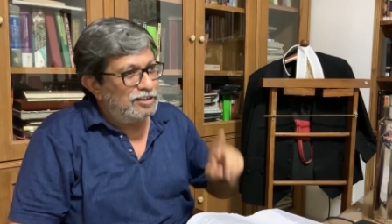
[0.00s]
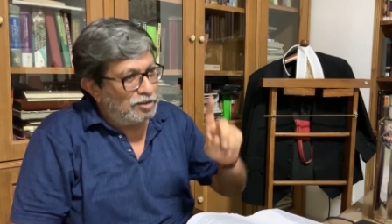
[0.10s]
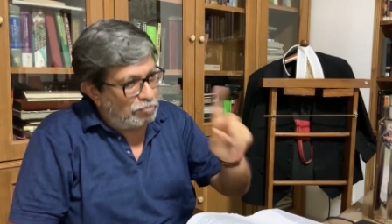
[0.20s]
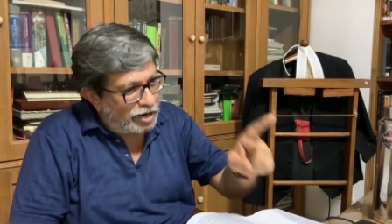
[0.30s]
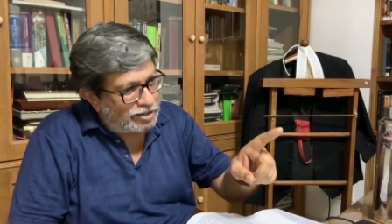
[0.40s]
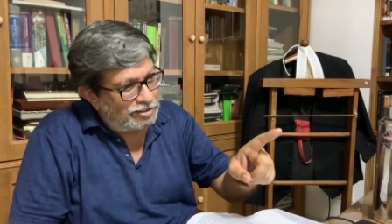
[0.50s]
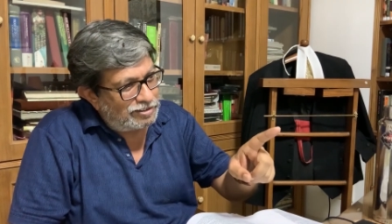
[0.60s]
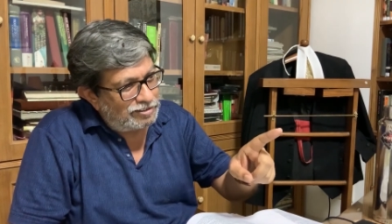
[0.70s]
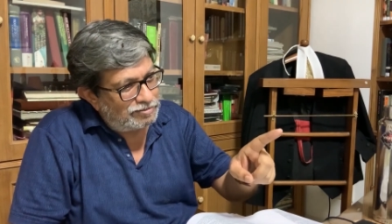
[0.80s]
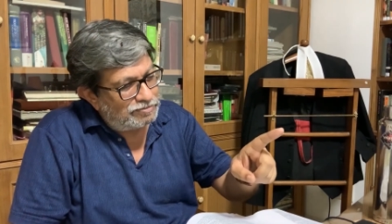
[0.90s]
But
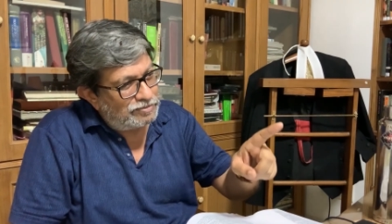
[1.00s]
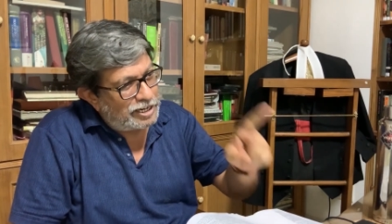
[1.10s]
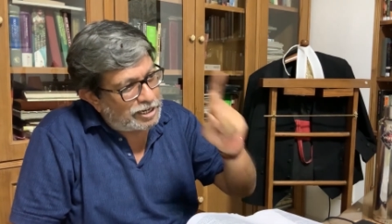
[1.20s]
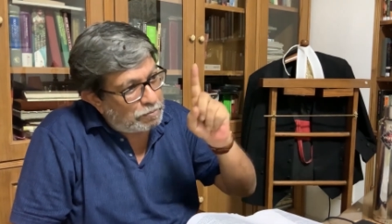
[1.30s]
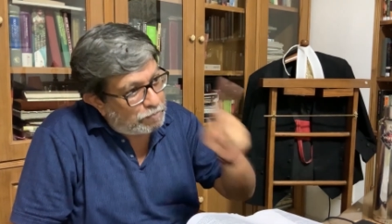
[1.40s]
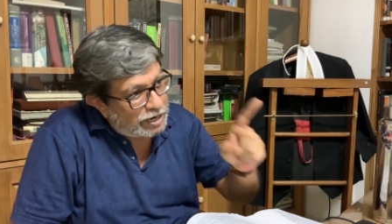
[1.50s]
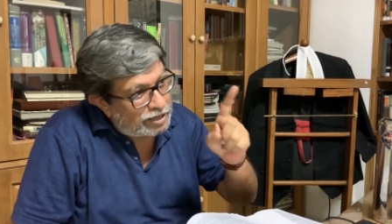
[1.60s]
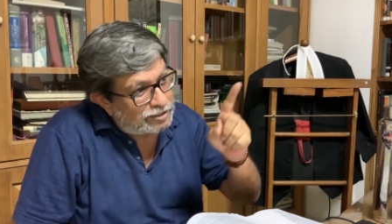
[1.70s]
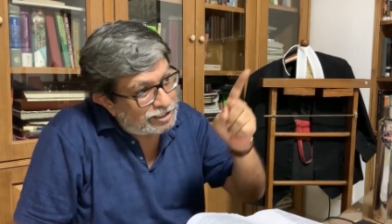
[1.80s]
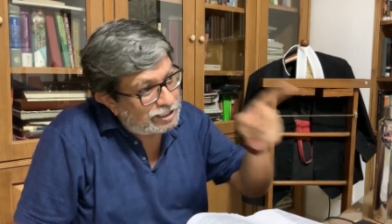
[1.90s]
it
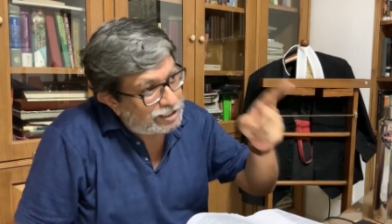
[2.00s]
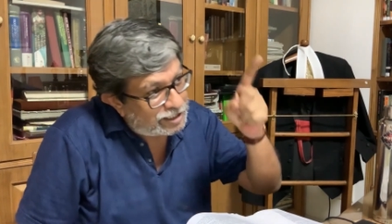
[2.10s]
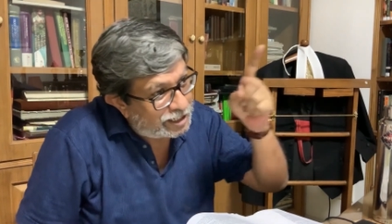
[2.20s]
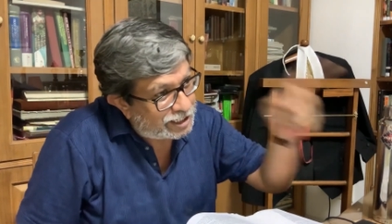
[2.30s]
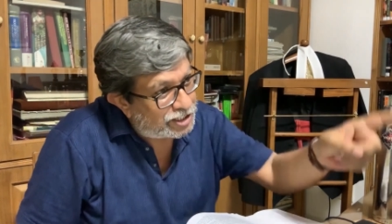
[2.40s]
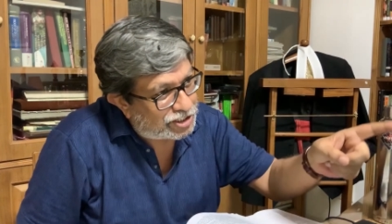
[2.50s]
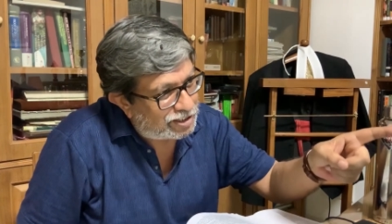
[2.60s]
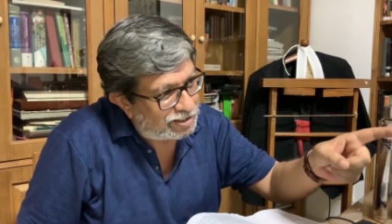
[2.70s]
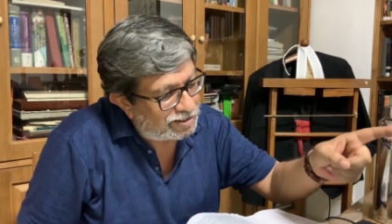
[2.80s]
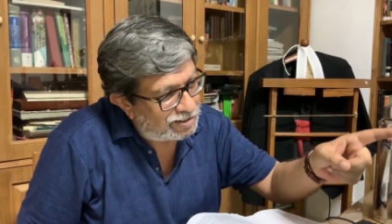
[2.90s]
impelled the
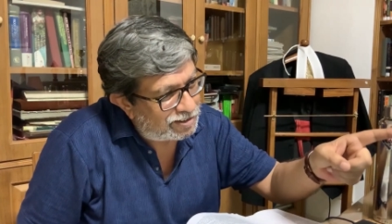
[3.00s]
intention.